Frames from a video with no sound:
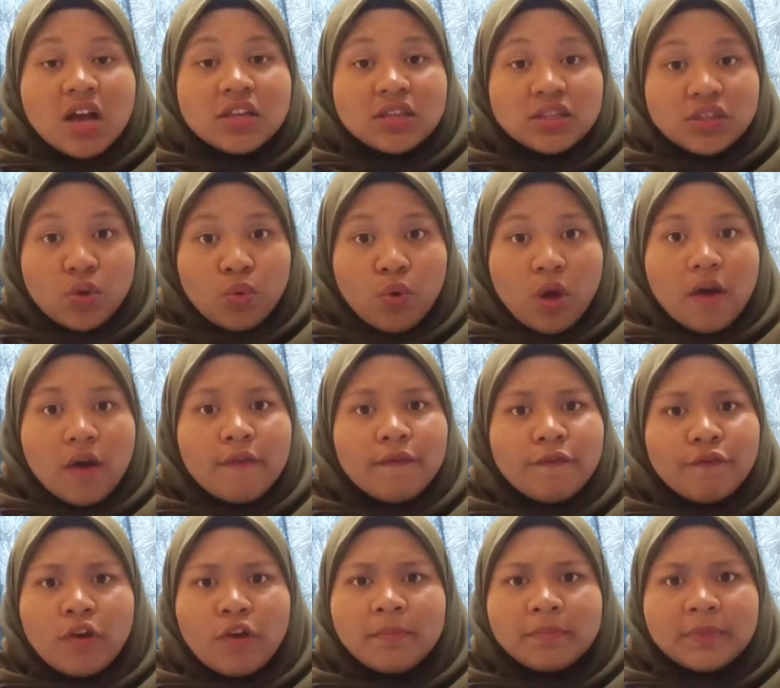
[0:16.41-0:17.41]
So
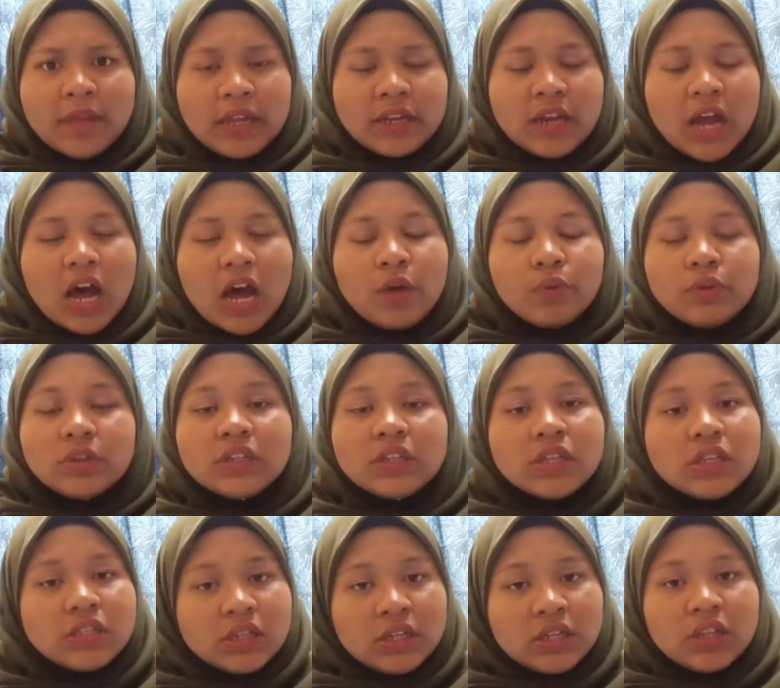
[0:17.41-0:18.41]
from that, I will
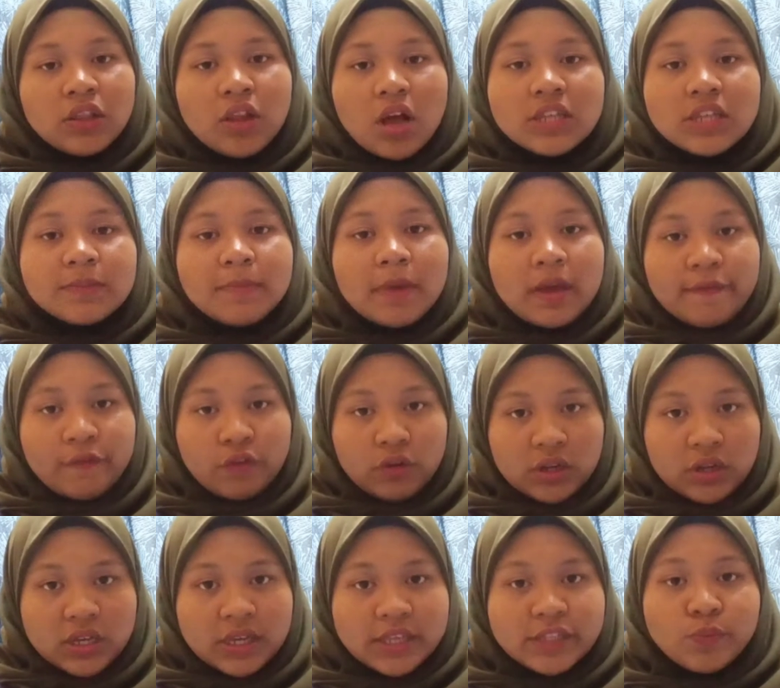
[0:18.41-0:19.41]
easily lose my
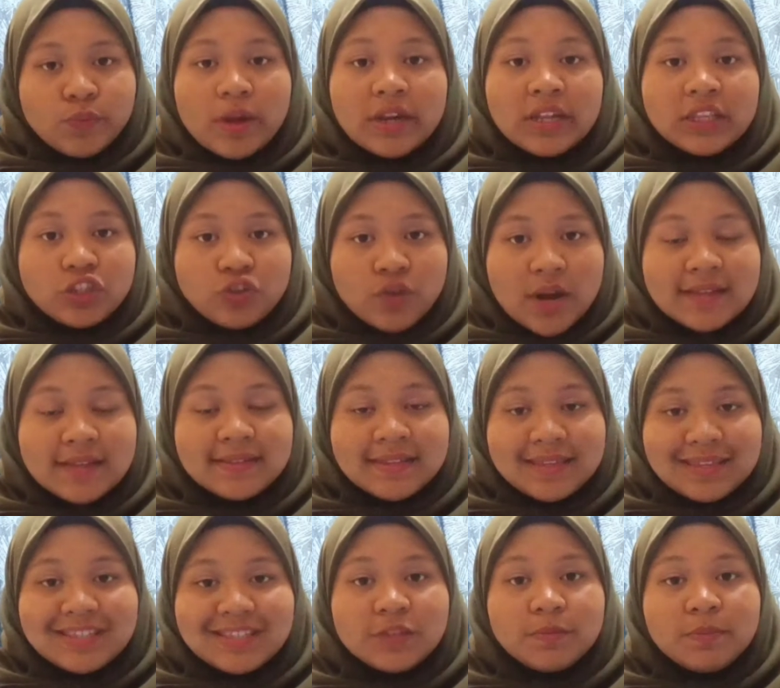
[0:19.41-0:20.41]
focus when the tract
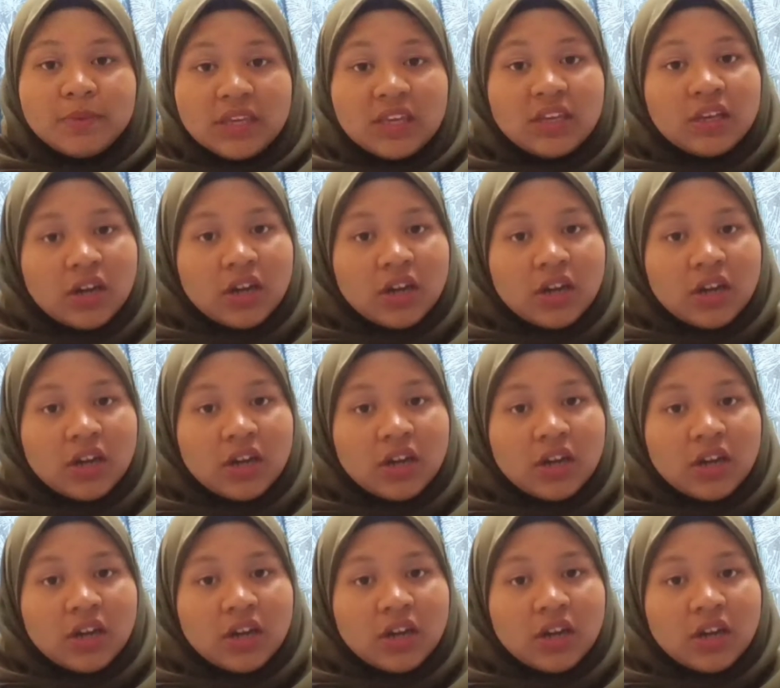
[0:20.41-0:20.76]
is being